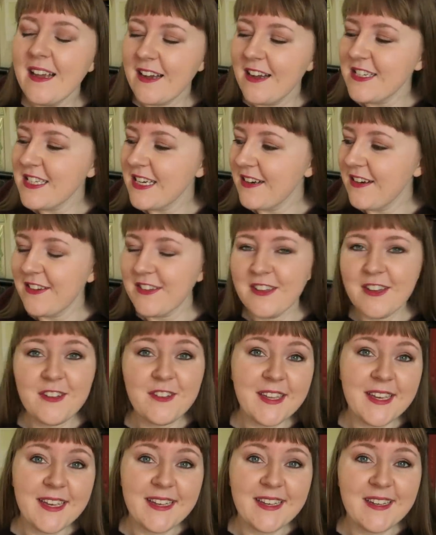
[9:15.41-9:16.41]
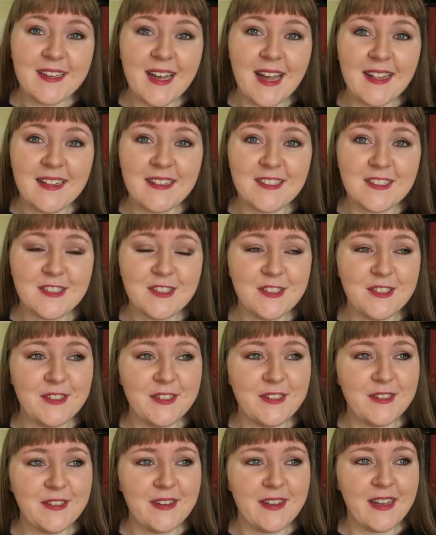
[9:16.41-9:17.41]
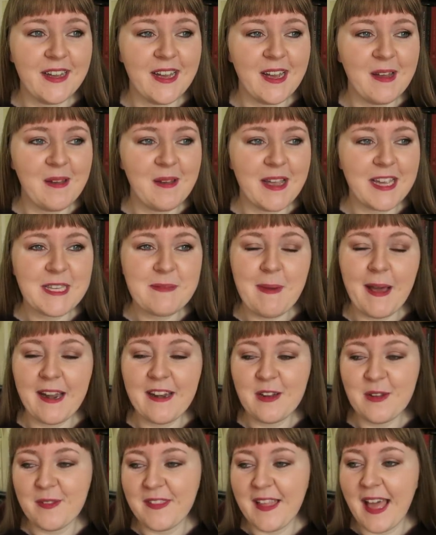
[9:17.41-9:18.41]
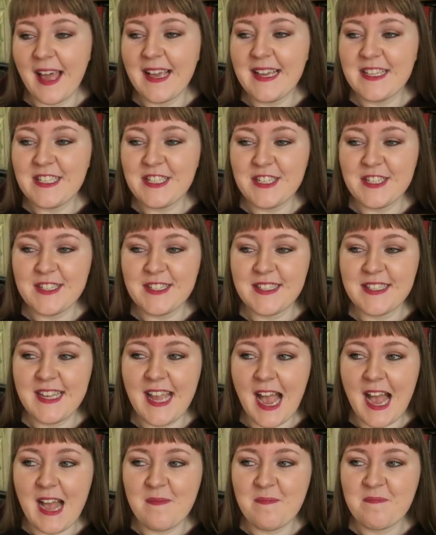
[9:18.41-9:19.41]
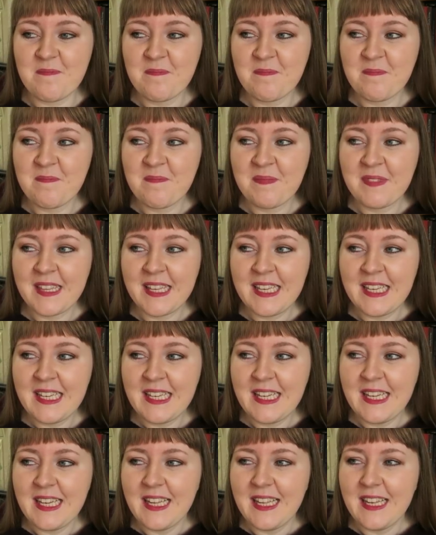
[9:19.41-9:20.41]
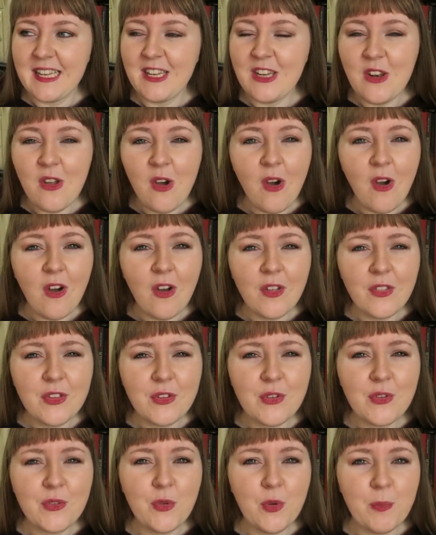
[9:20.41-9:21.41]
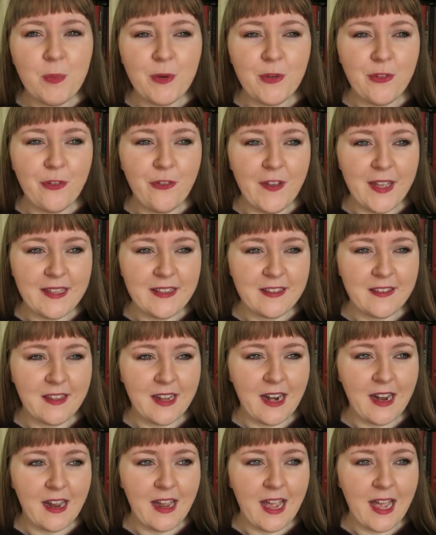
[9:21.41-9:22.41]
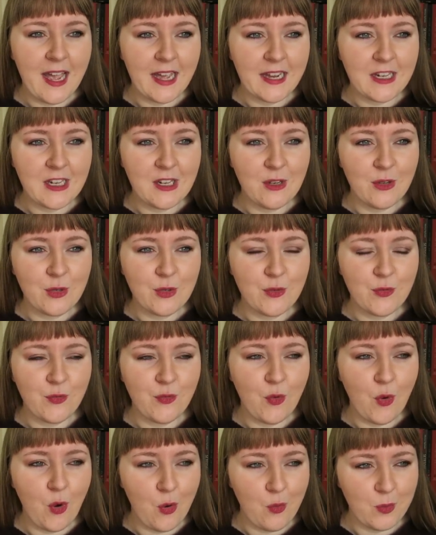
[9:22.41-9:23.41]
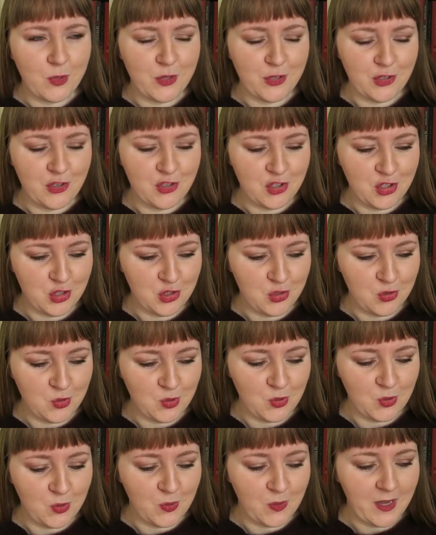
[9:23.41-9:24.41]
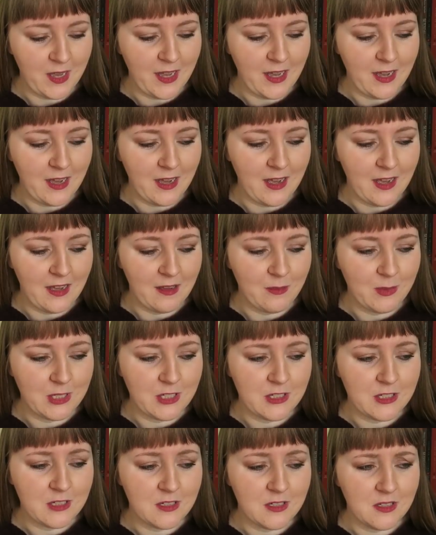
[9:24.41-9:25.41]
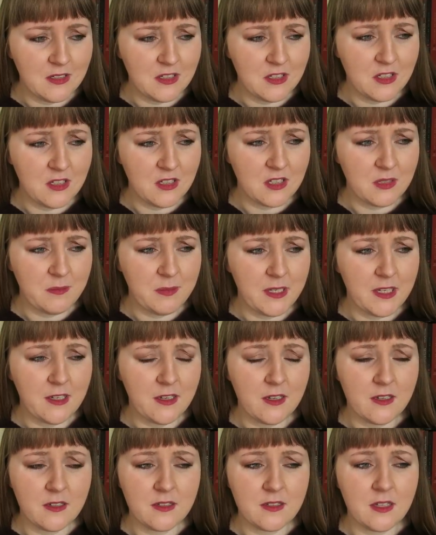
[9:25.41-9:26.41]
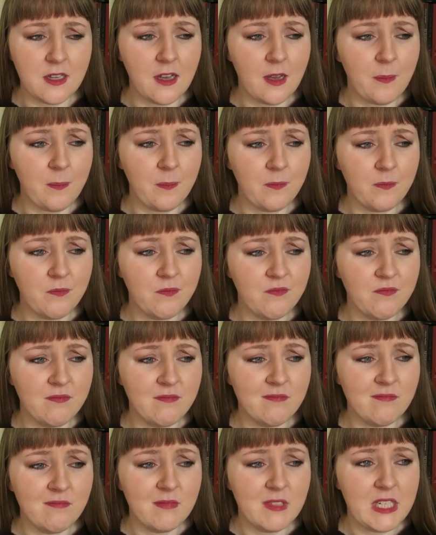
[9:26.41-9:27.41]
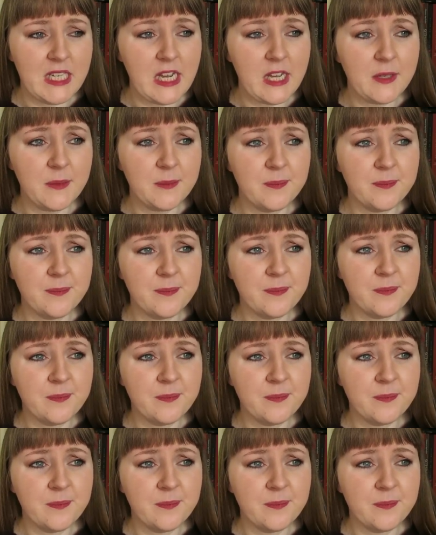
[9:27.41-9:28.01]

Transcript: Gosh, I got nothing else to expand on that. It's just, yeah, not the super fit that I had looked forward to, which is just because, you know,